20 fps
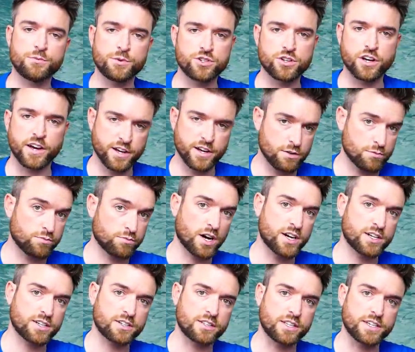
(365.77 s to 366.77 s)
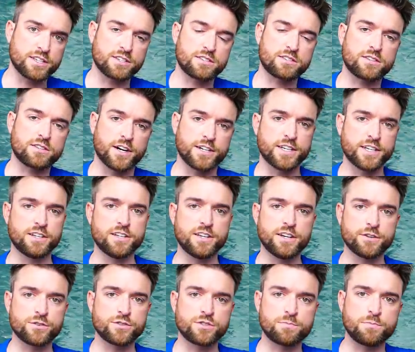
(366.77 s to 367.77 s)
which I had ironically studied
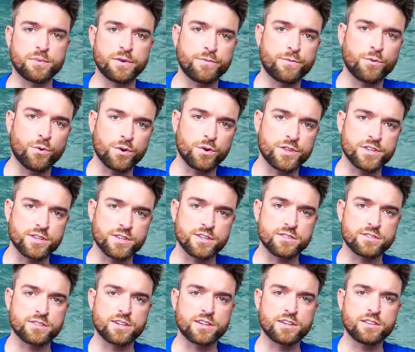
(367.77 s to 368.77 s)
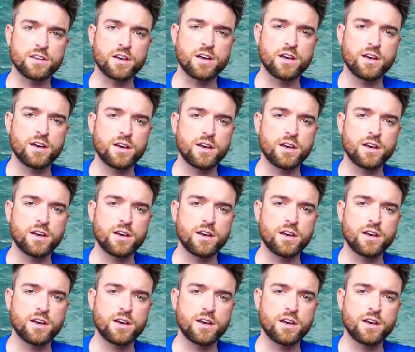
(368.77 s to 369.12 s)
years before this incident